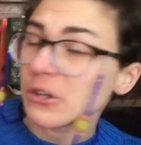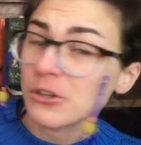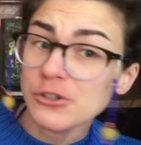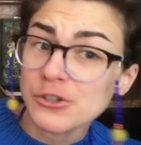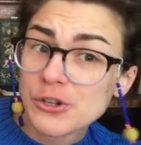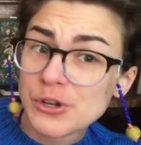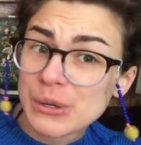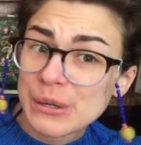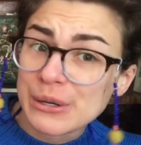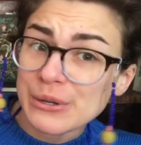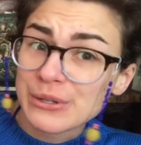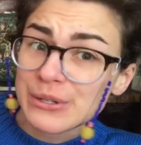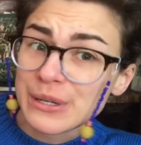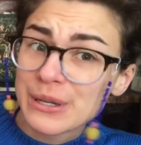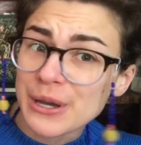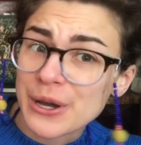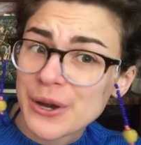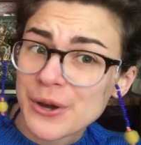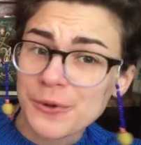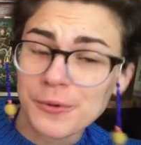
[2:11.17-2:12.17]
two years
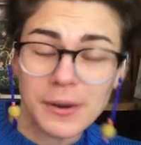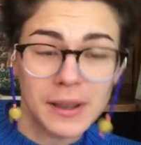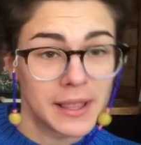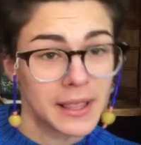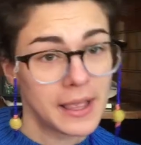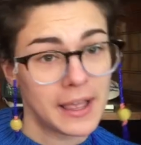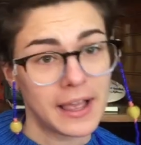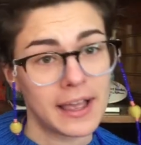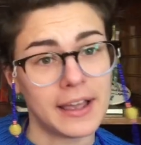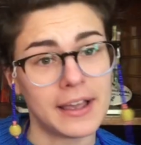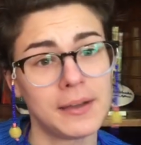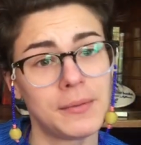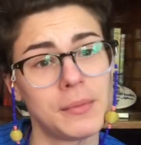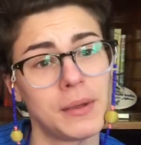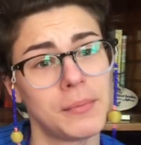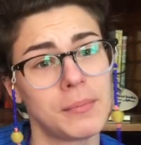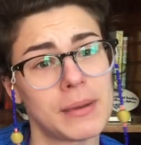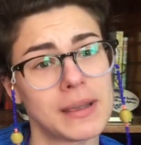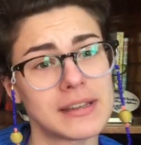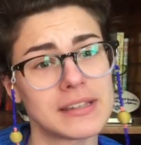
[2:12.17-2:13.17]
ago um,
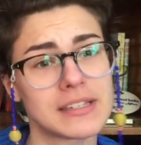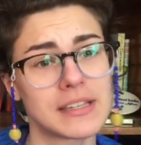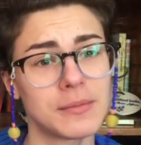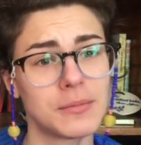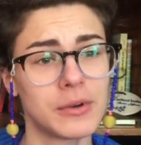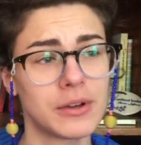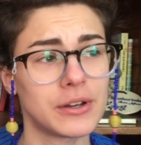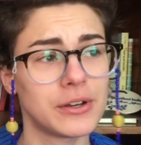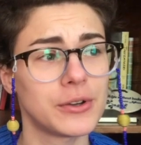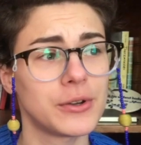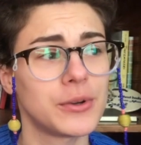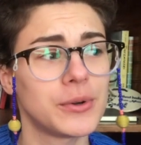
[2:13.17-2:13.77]
by someone